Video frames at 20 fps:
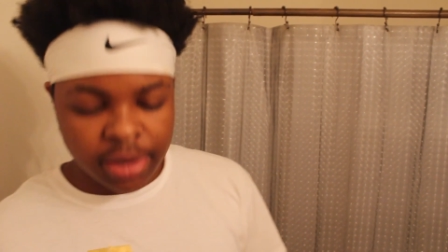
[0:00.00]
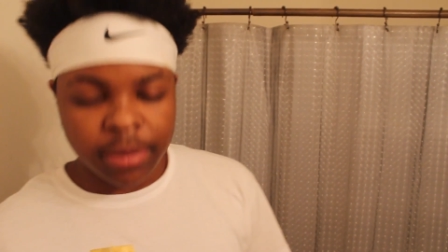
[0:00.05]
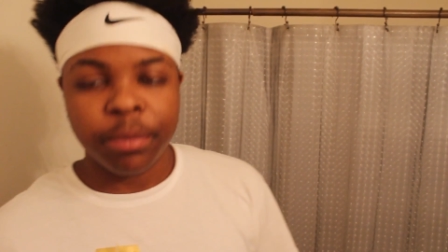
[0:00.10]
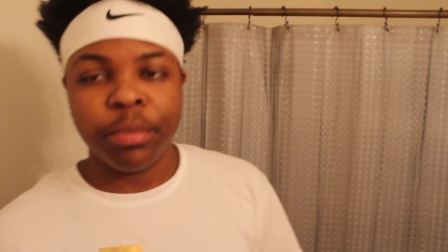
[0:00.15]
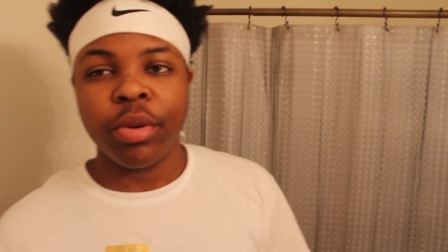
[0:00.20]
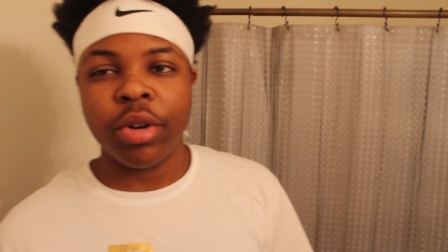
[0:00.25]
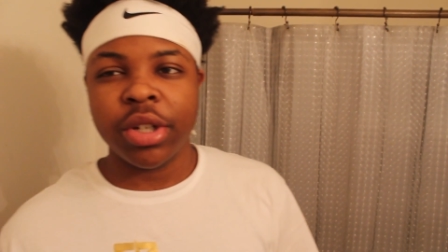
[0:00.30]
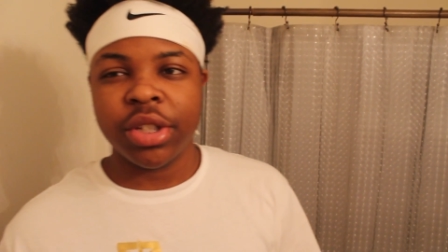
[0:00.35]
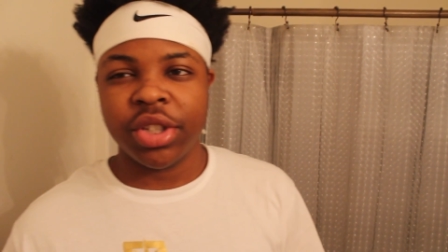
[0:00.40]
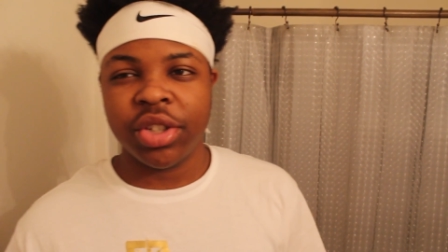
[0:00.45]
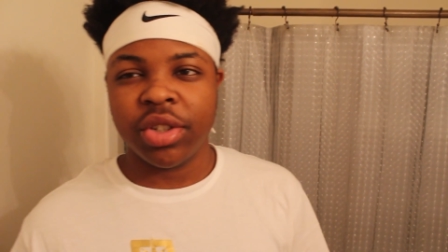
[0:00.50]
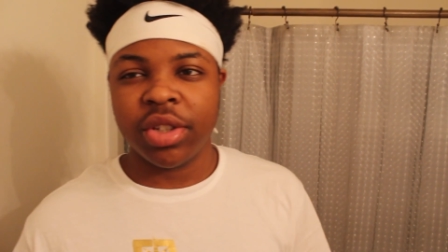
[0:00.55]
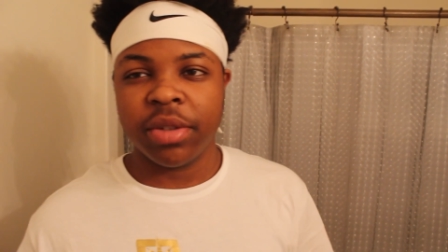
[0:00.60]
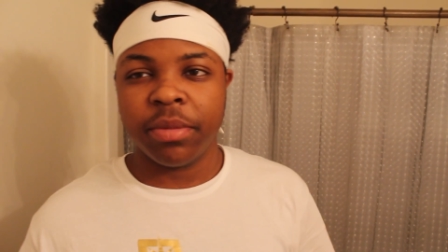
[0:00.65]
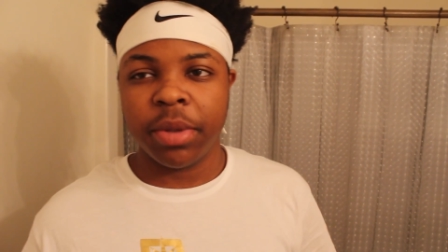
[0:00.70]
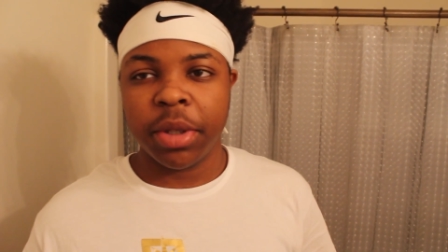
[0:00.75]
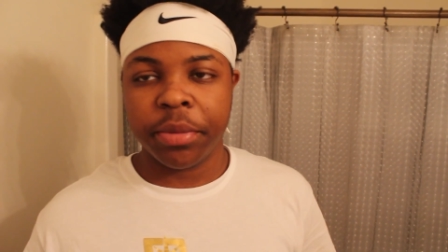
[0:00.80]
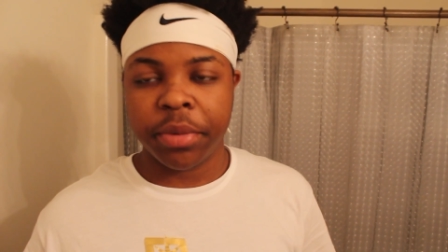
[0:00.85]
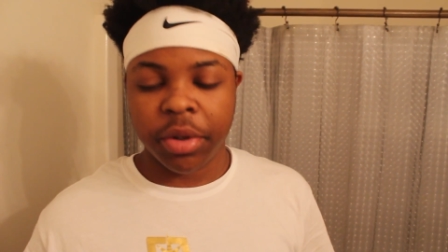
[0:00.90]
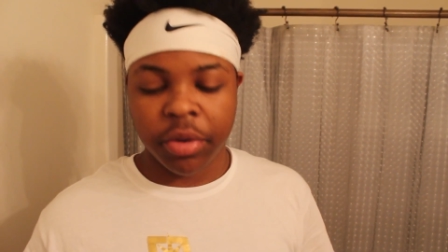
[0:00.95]
some points you should
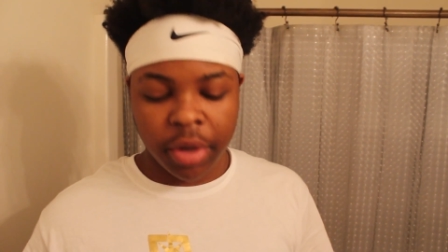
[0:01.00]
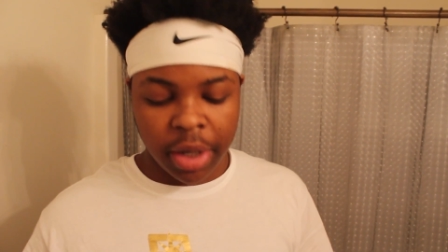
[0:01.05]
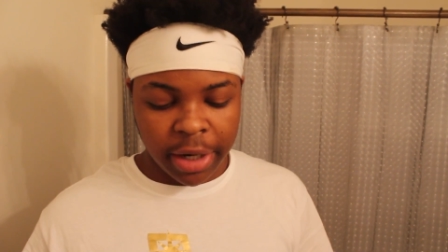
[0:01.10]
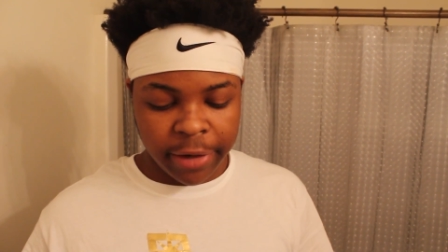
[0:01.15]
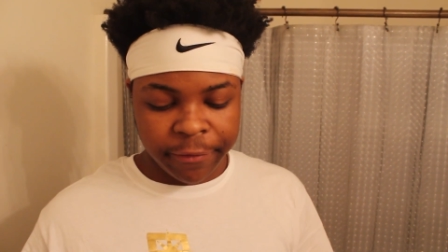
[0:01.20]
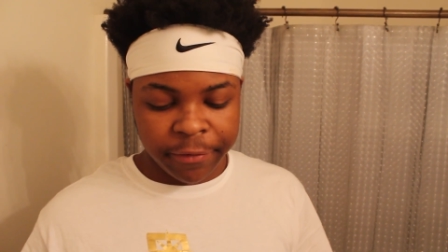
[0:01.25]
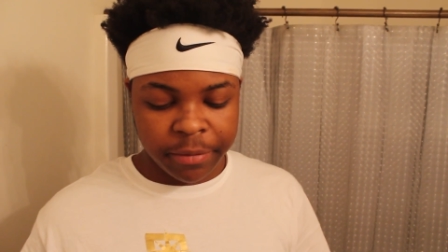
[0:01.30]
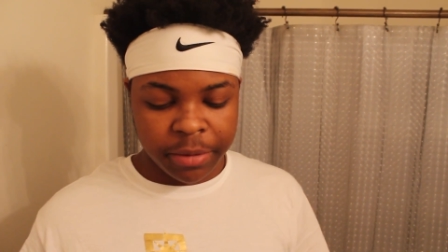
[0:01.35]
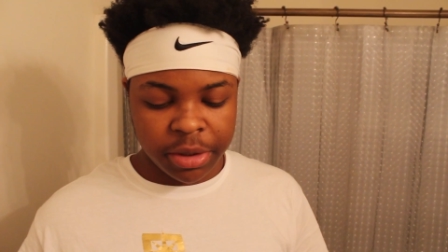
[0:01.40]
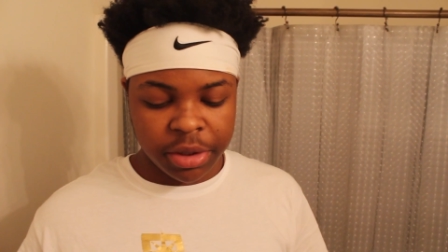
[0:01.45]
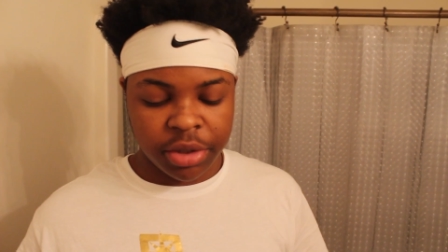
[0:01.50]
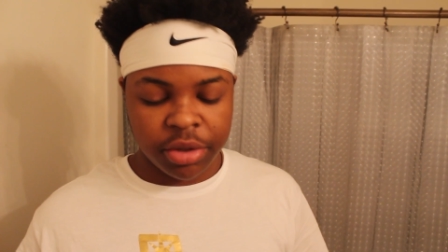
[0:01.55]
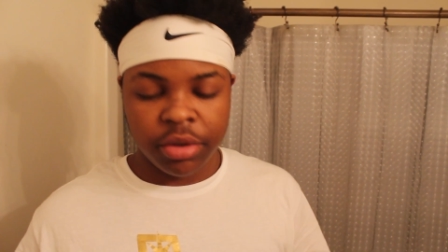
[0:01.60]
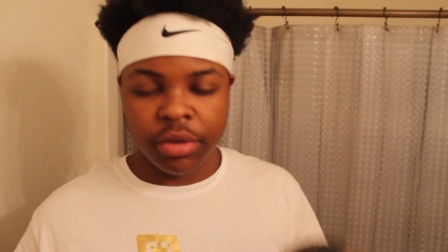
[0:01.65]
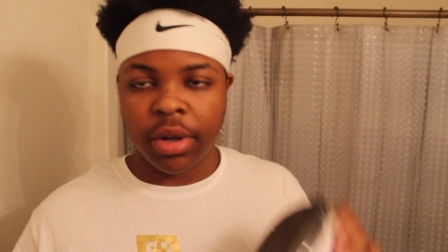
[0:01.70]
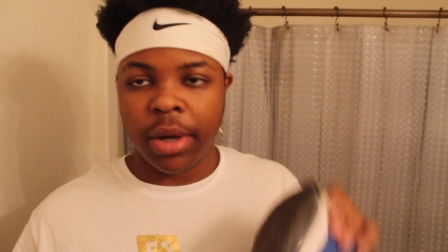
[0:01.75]
be able to grab from this shoe.